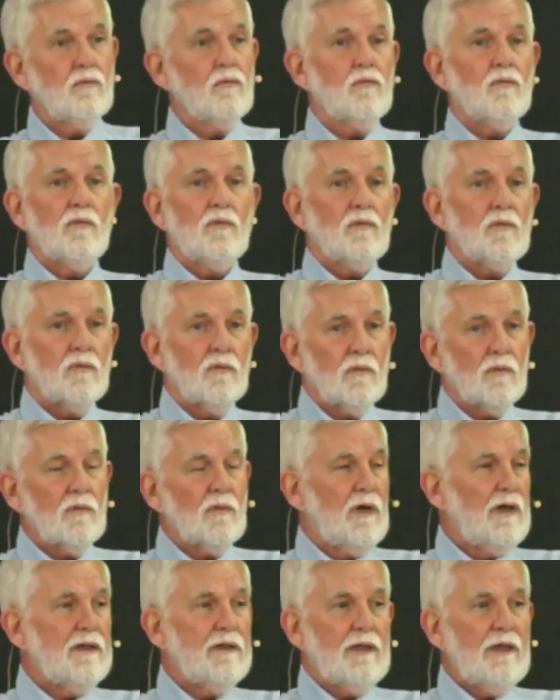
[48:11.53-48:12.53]
right?
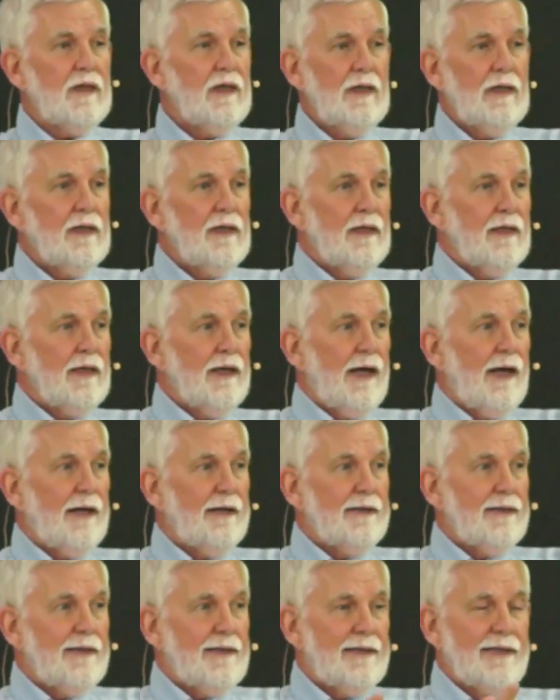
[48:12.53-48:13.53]
he
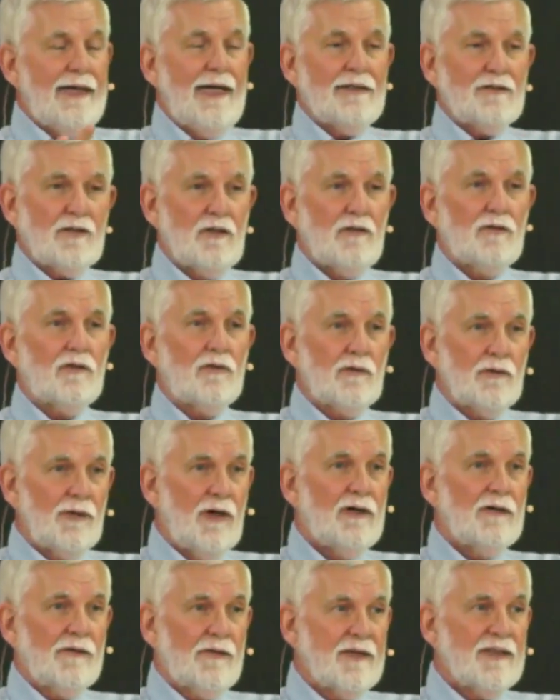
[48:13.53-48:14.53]
has to hold all the
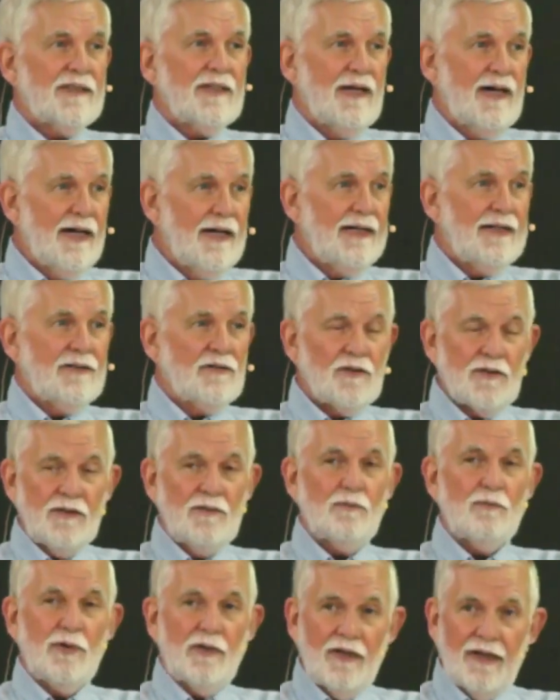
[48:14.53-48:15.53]
tides in
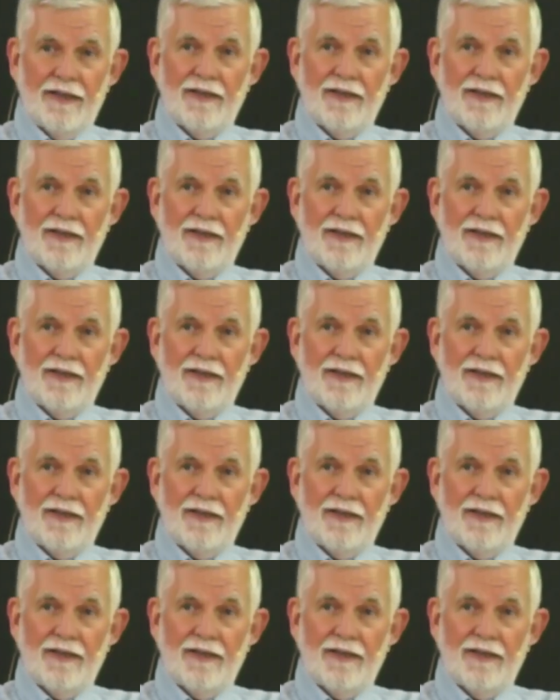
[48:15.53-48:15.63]
place.